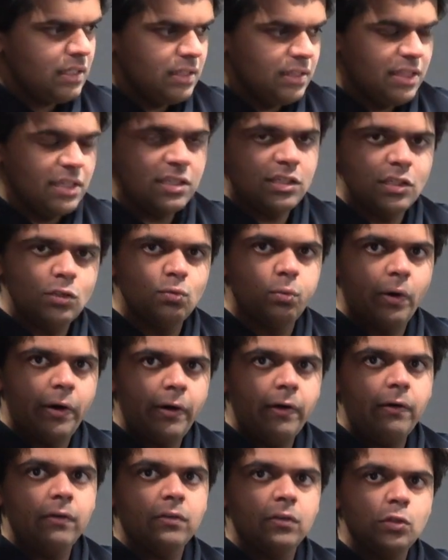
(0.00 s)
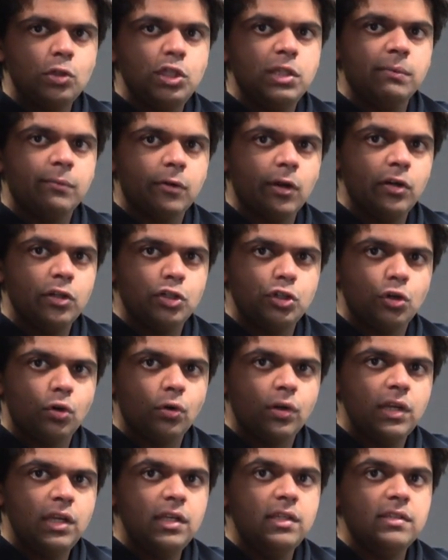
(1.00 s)
this is where the Jeep Grand
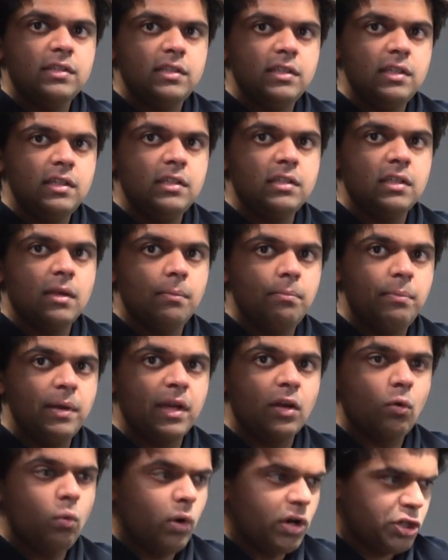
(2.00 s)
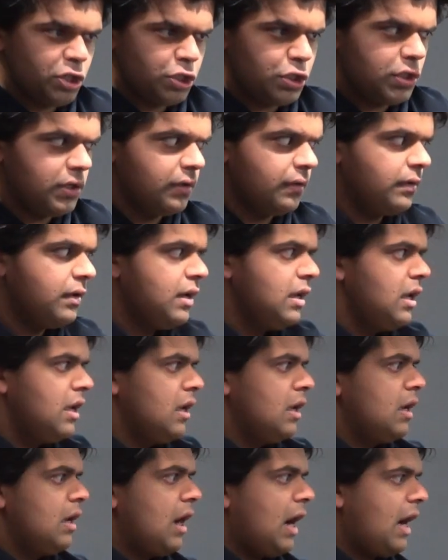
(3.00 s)
Cherokee sees a big question.
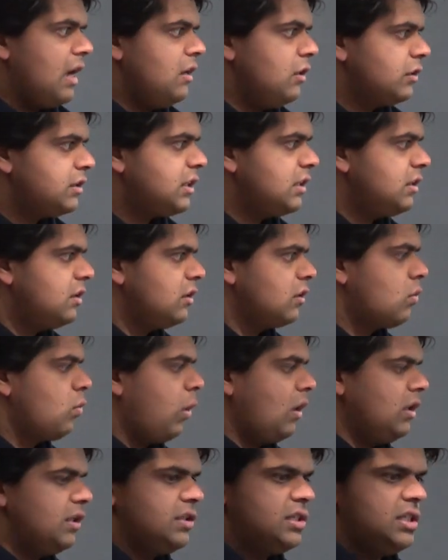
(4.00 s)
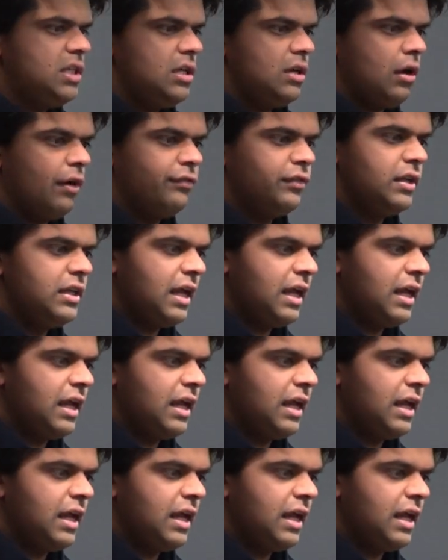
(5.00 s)
I looked at the quality of the